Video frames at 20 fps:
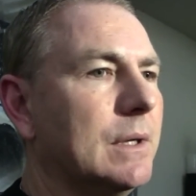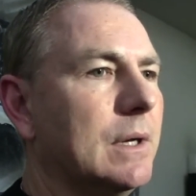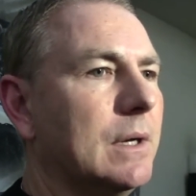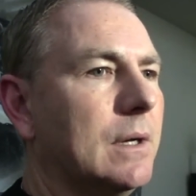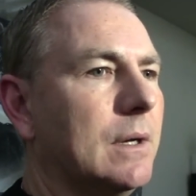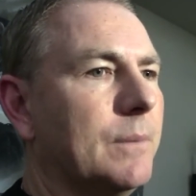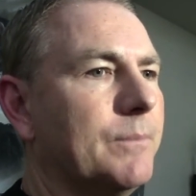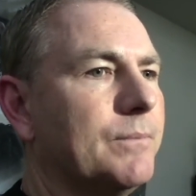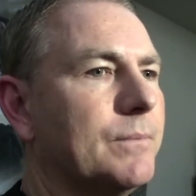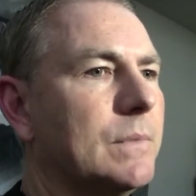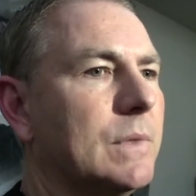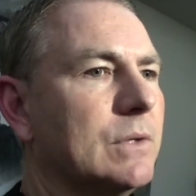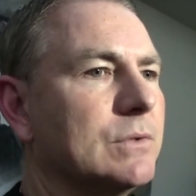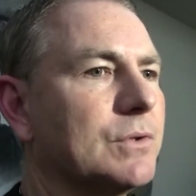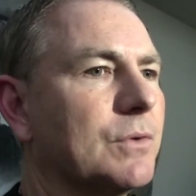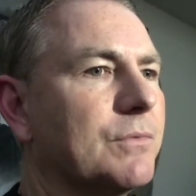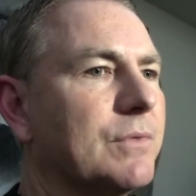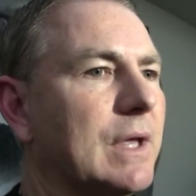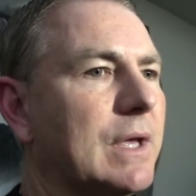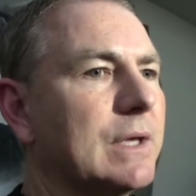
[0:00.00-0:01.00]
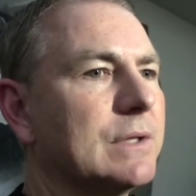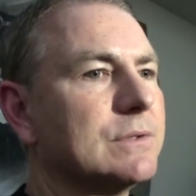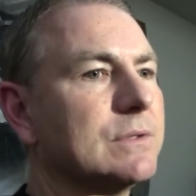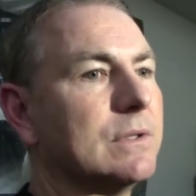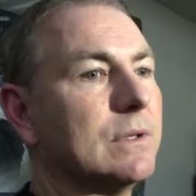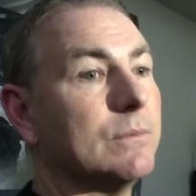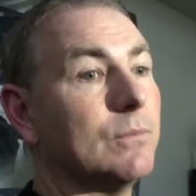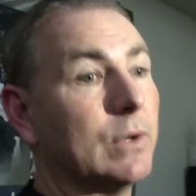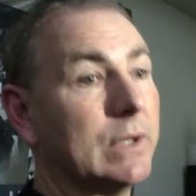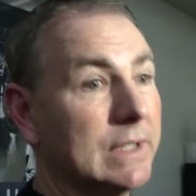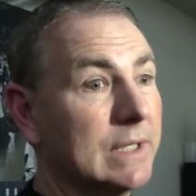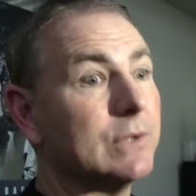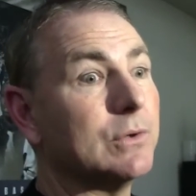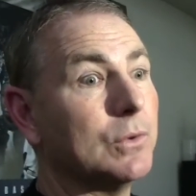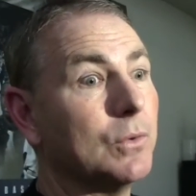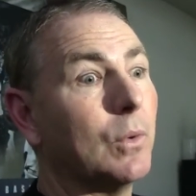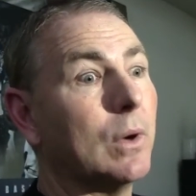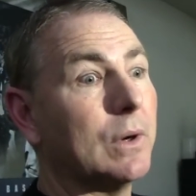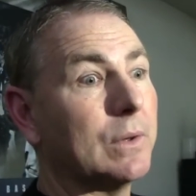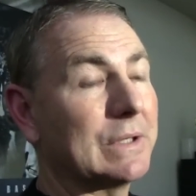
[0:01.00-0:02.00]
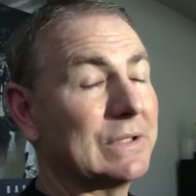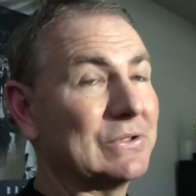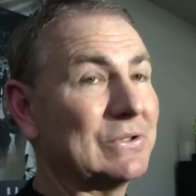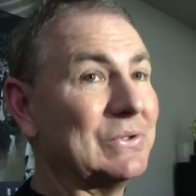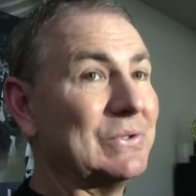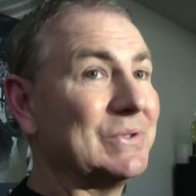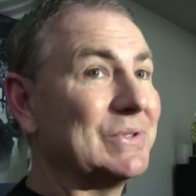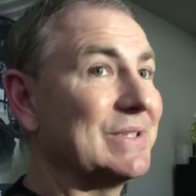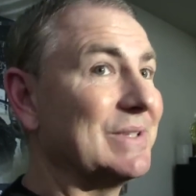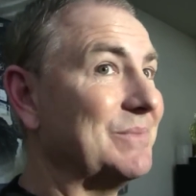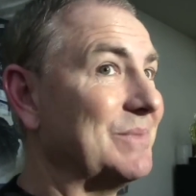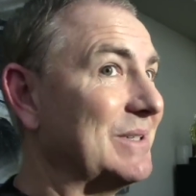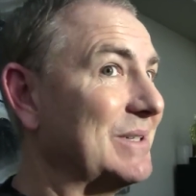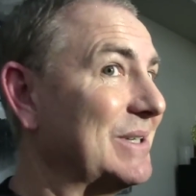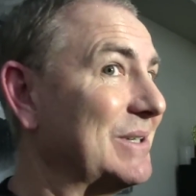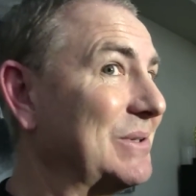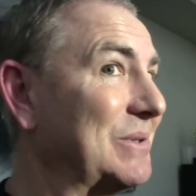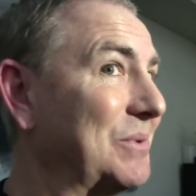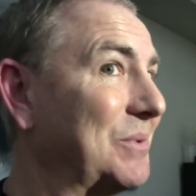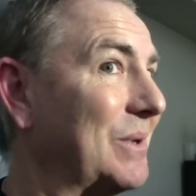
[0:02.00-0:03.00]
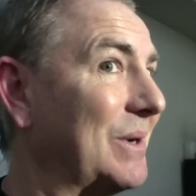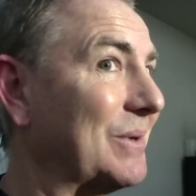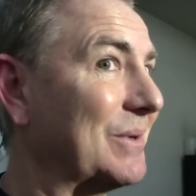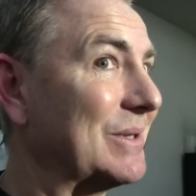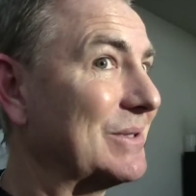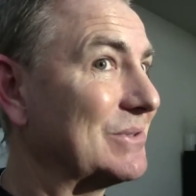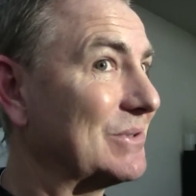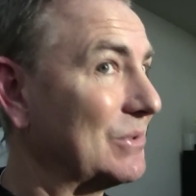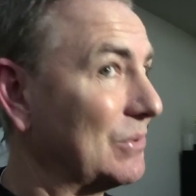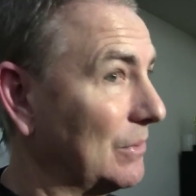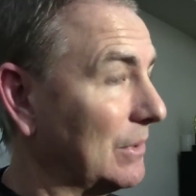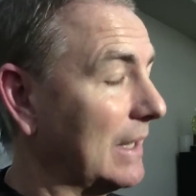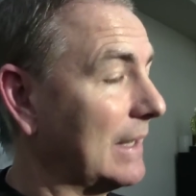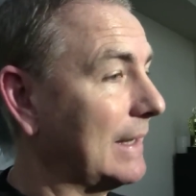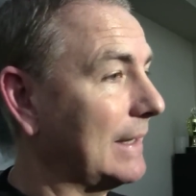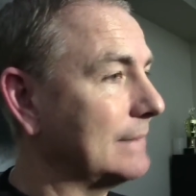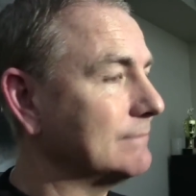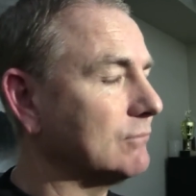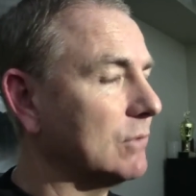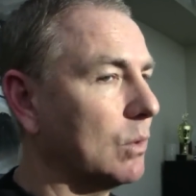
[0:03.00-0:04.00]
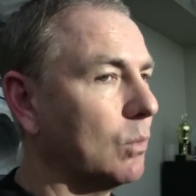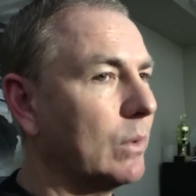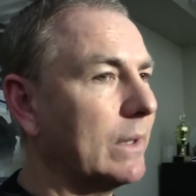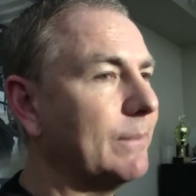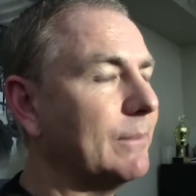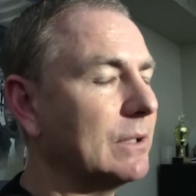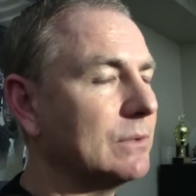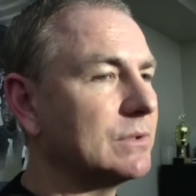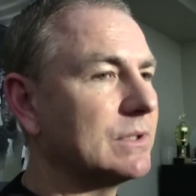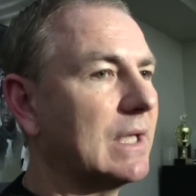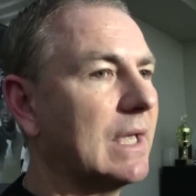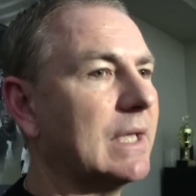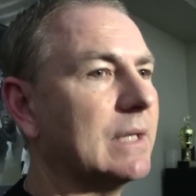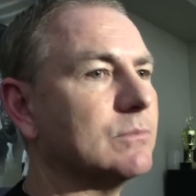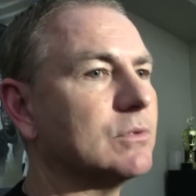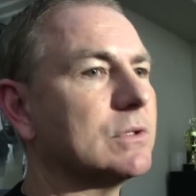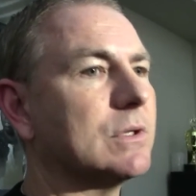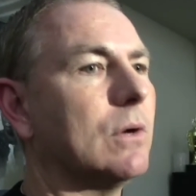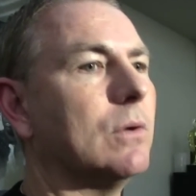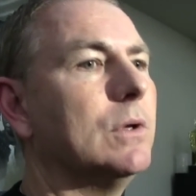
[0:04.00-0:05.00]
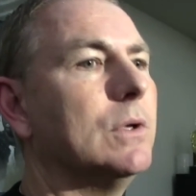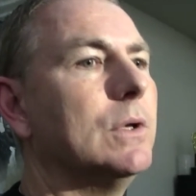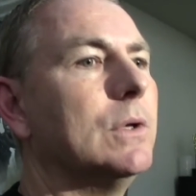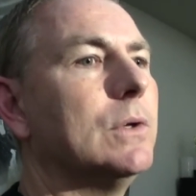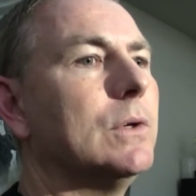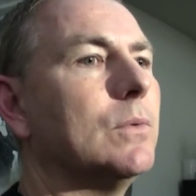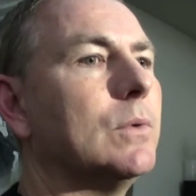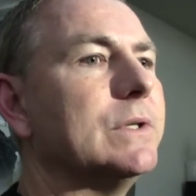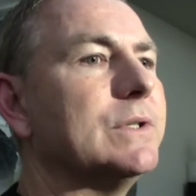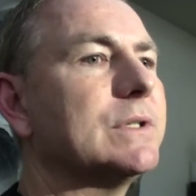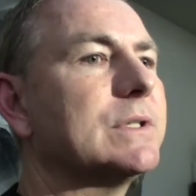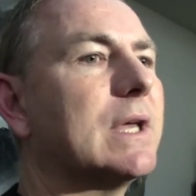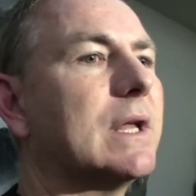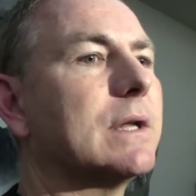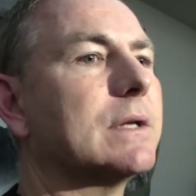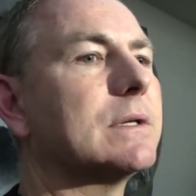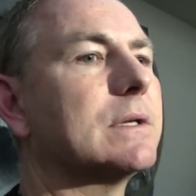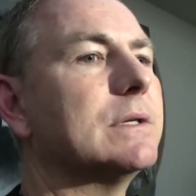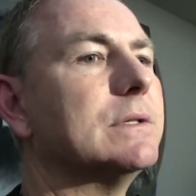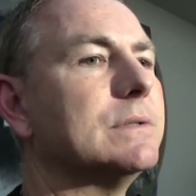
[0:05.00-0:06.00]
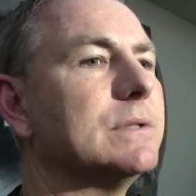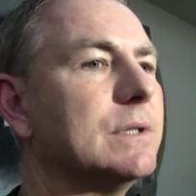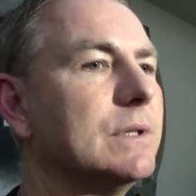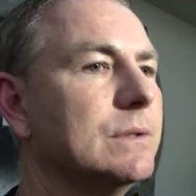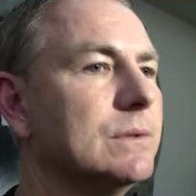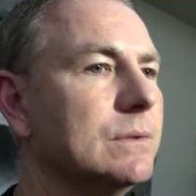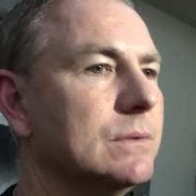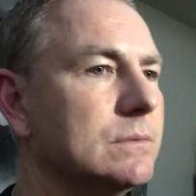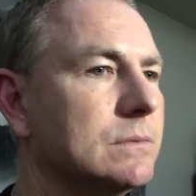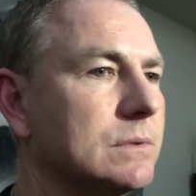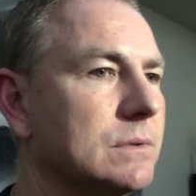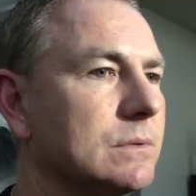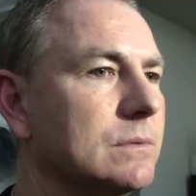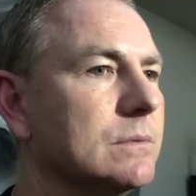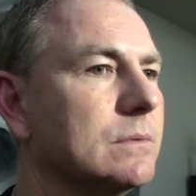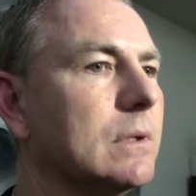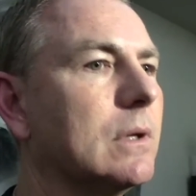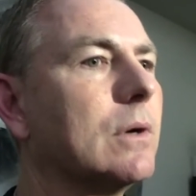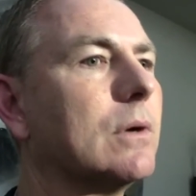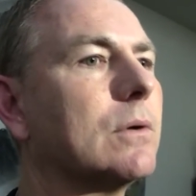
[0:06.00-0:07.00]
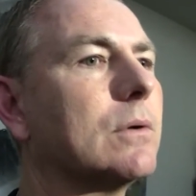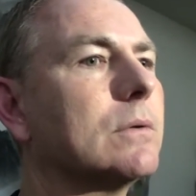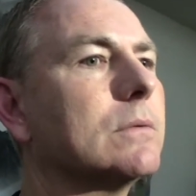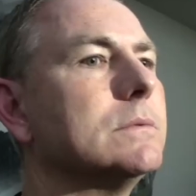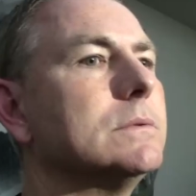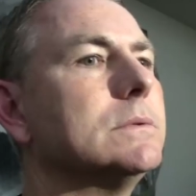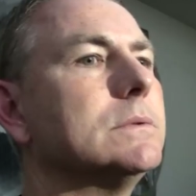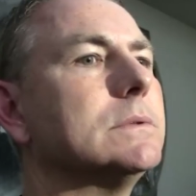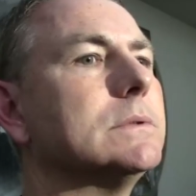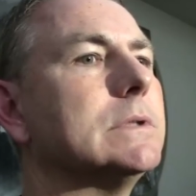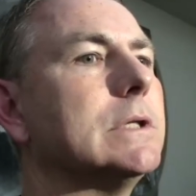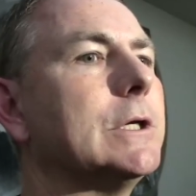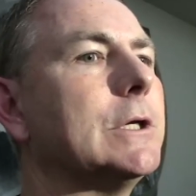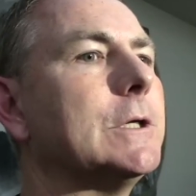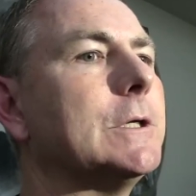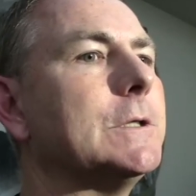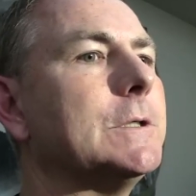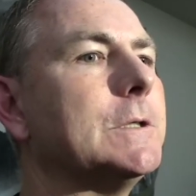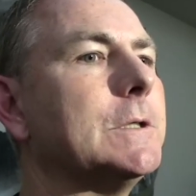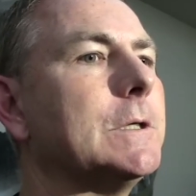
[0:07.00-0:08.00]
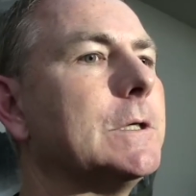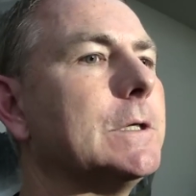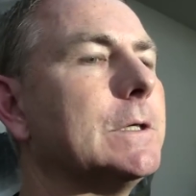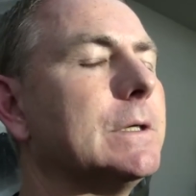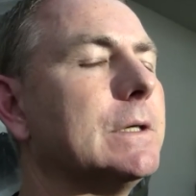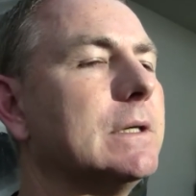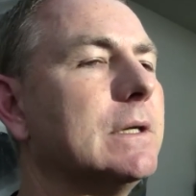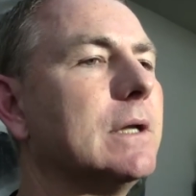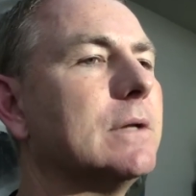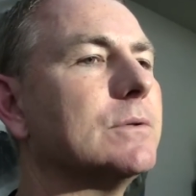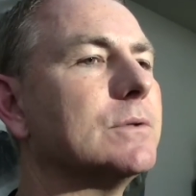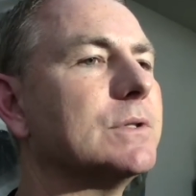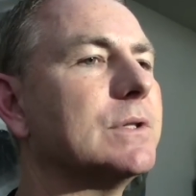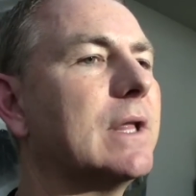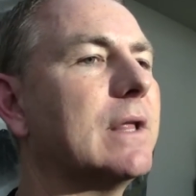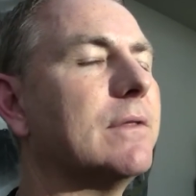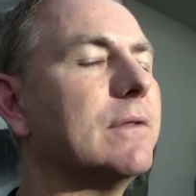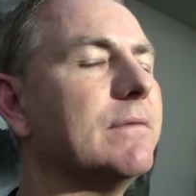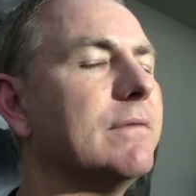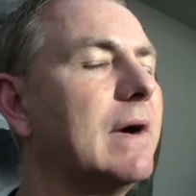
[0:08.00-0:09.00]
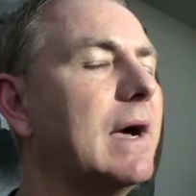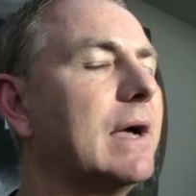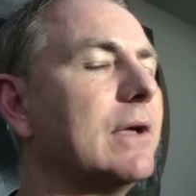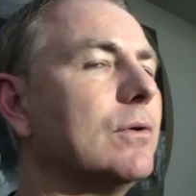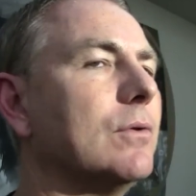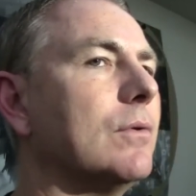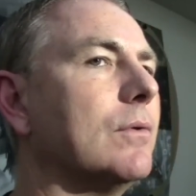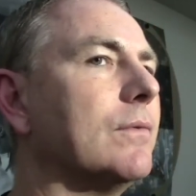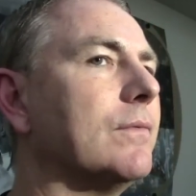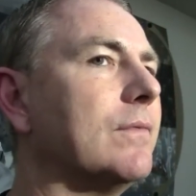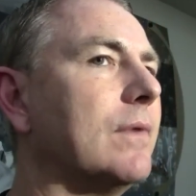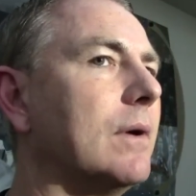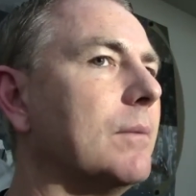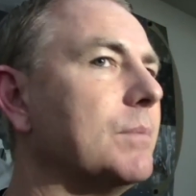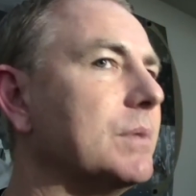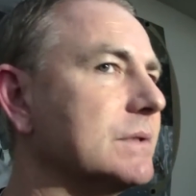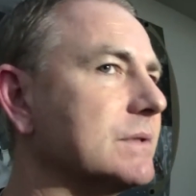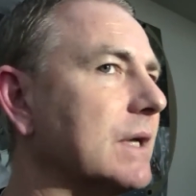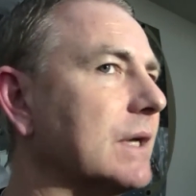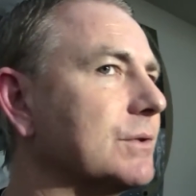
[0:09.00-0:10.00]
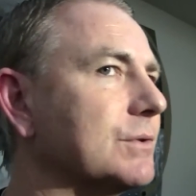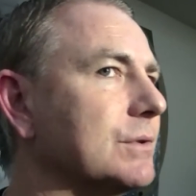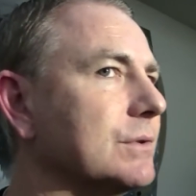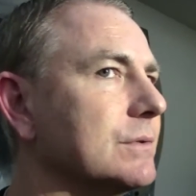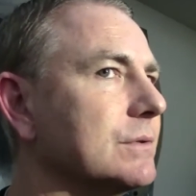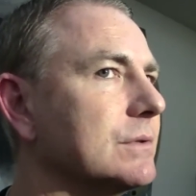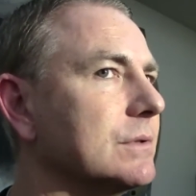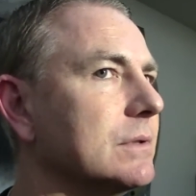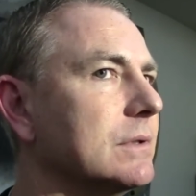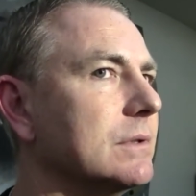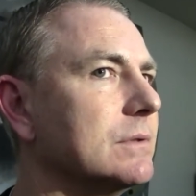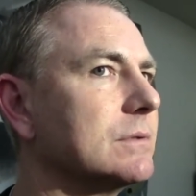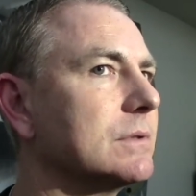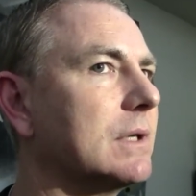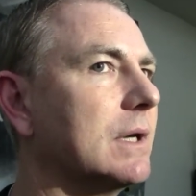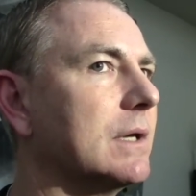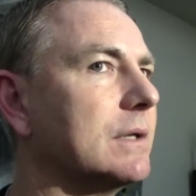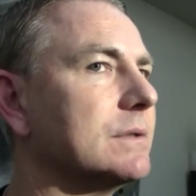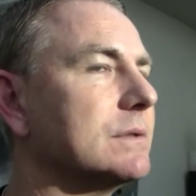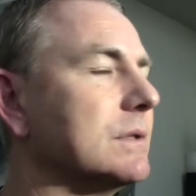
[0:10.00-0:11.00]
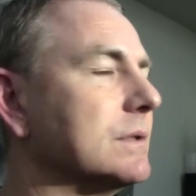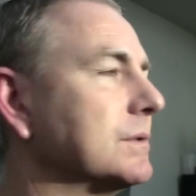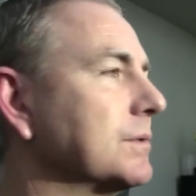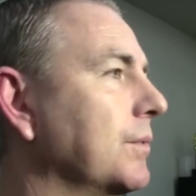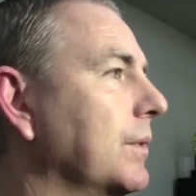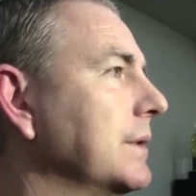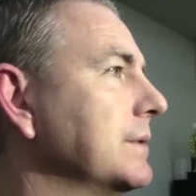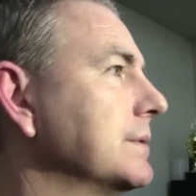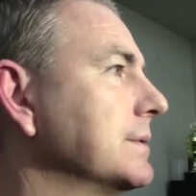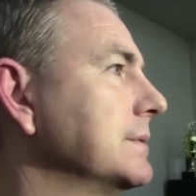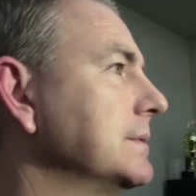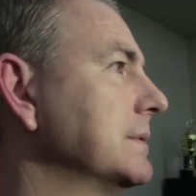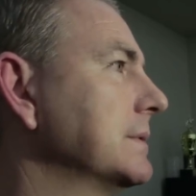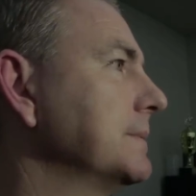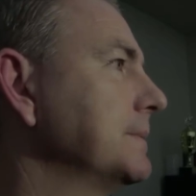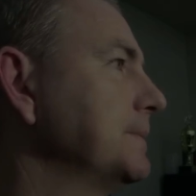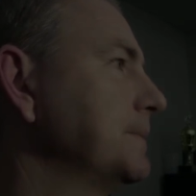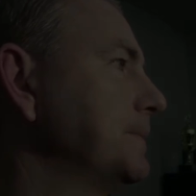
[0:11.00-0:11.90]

Um, those are things that we did do well against Houston. We did do well against Tulane to win those games. So we just got to continue to learn and, uh, and understand the value of uh, possessions in those kind of situations.